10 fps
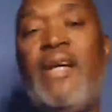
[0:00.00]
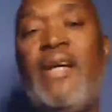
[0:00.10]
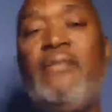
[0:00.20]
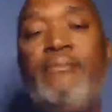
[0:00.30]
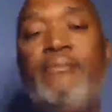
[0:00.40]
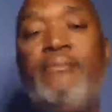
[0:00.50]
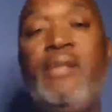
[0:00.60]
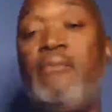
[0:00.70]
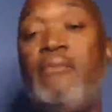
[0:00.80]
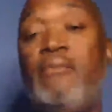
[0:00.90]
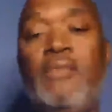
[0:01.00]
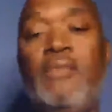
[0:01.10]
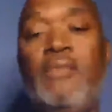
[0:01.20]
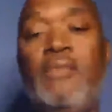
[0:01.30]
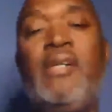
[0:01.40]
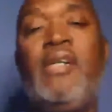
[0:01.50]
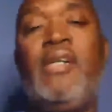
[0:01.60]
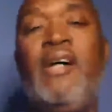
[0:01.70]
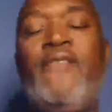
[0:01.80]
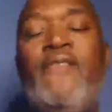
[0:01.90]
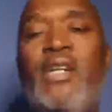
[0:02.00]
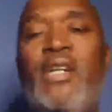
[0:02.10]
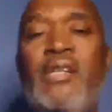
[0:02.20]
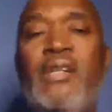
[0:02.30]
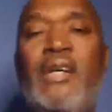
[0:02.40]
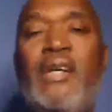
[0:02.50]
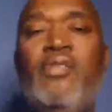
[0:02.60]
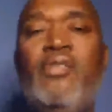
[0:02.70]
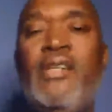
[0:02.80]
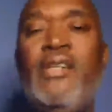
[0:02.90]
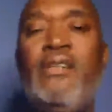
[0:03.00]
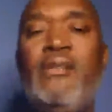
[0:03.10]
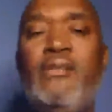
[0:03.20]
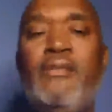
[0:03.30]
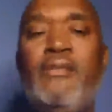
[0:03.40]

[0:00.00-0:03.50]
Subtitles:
Like, damn, oh yeah, I feel him. I know who that is.